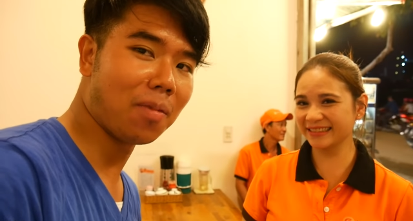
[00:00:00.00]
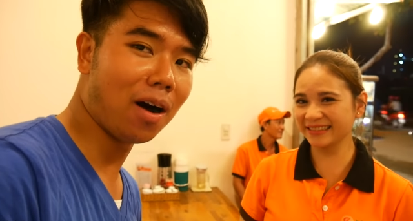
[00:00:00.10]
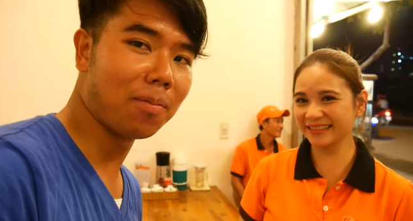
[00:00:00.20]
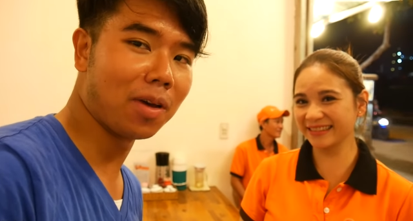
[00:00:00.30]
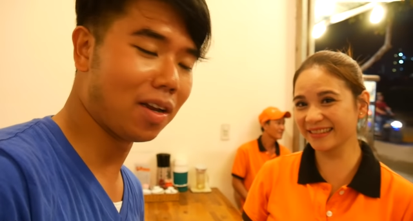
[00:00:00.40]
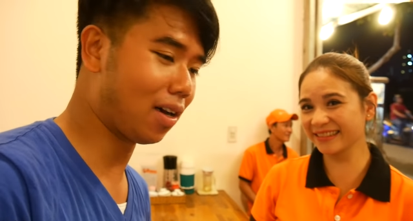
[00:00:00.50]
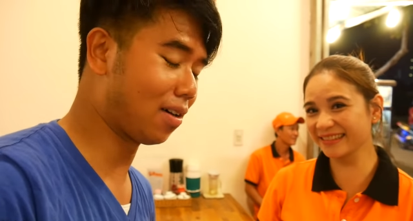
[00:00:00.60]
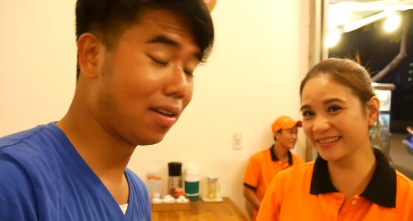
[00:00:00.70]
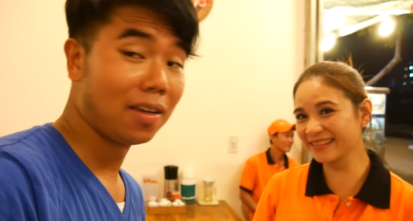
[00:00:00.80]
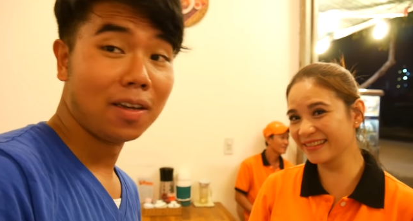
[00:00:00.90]
Speaker 1: mom, and
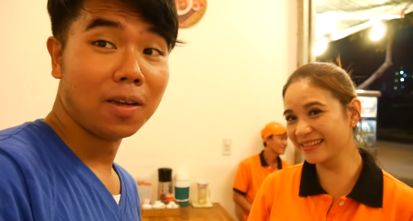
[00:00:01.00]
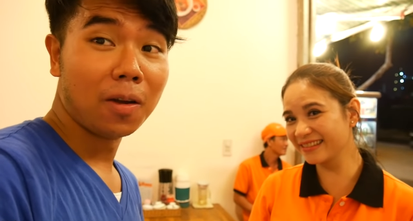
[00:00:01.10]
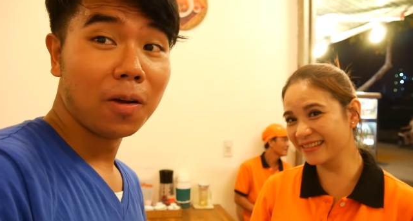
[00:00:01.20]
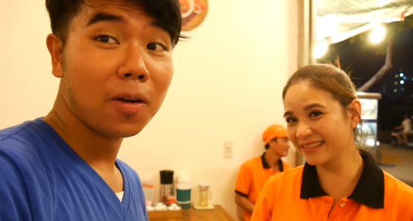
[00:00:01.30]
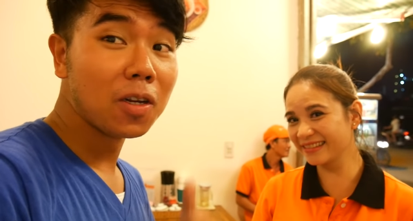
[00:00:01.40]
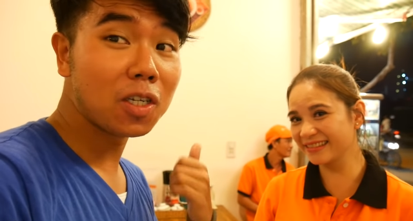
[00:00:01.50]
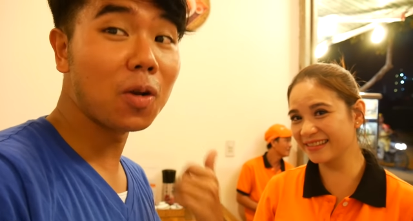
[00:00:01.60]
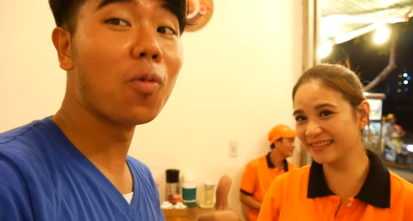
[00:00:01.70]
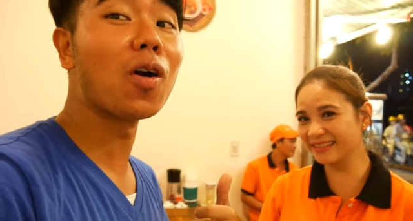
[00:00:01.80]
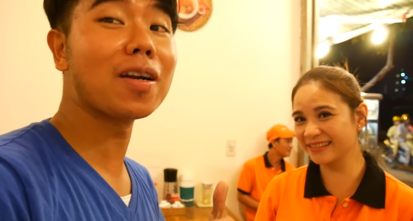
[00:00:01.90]
she
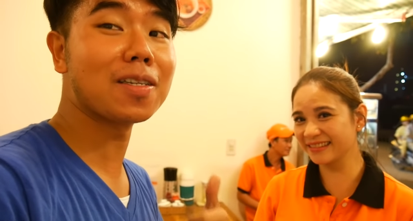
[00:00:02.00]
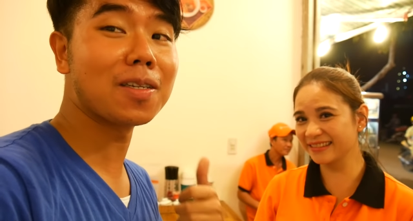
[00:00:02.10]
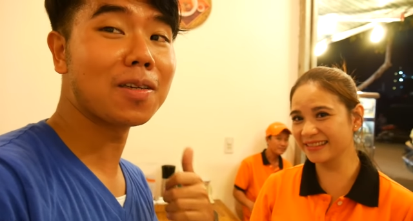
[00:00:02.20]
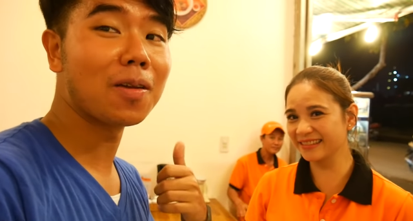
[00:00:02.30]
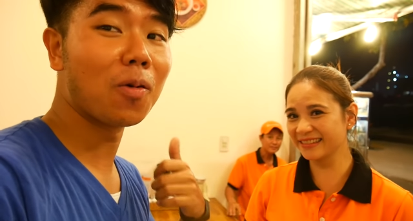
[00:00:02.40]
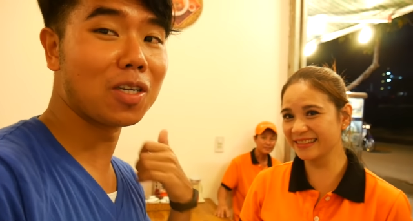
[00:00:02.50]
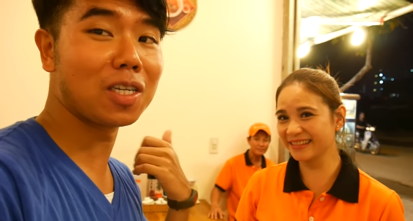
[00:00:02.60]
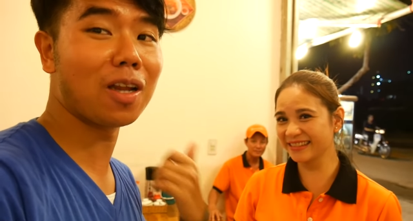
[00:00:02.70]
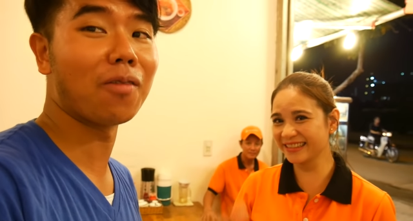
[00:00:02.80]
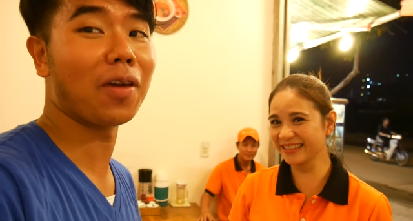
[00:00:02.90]
works when she's
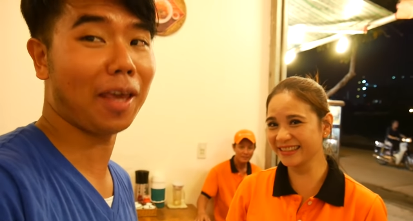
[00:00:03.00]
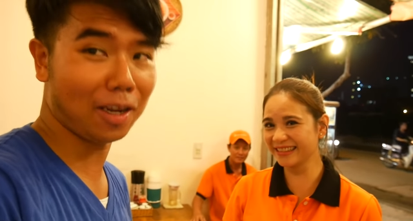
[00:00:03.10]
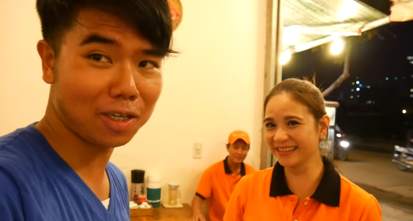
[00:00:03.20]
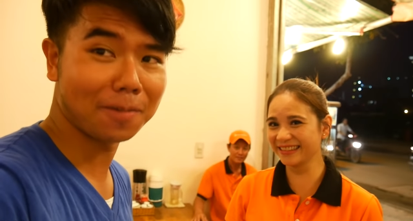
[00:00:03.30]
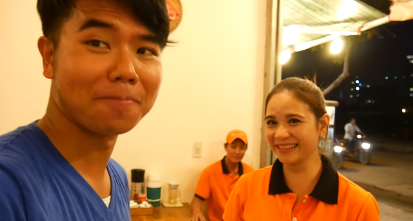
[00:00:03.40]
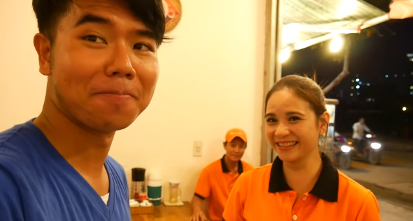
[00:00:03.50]
on vacation.